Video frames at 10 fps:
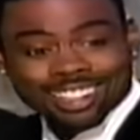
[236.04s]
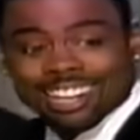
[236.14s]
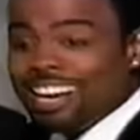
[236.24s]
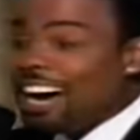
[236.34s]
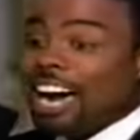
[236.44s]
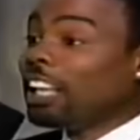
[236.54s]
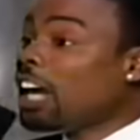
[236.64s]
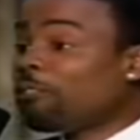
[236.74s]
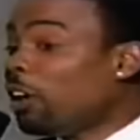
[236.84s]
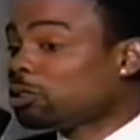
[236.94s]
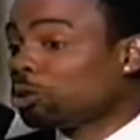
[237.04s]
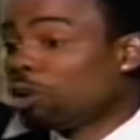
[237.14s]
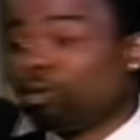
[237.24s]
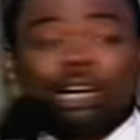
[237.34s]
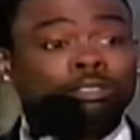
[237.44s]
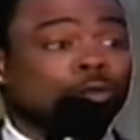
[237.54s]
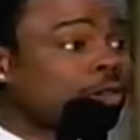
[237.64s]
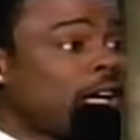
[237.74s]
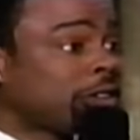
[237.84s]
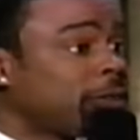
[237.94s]
I love Russell Crowe. Russell Crowe,
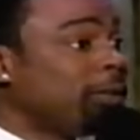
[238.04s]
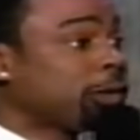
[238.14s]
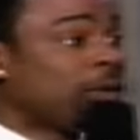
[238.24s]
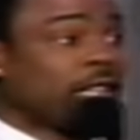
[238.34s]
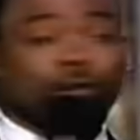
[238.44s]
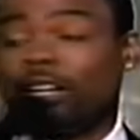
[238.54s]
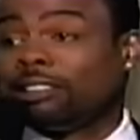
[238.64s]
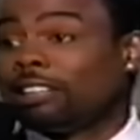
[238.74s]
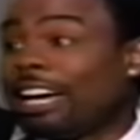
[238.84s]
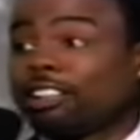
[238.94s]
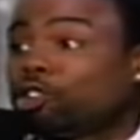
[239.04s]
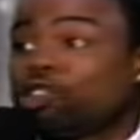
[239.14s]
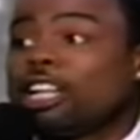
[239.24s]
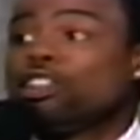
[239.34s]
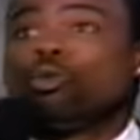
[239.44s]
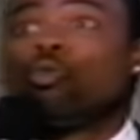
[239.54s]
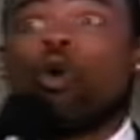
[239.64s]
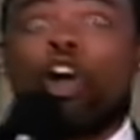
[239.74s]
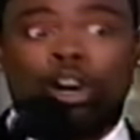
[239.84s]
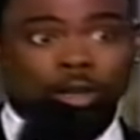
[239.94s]
to me, is one of the greatest actors in the
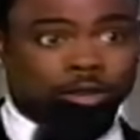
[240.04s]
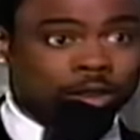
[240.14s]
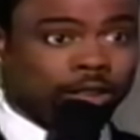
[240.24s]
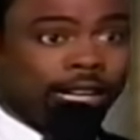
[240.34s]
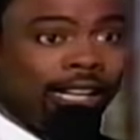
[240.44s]
world, okay?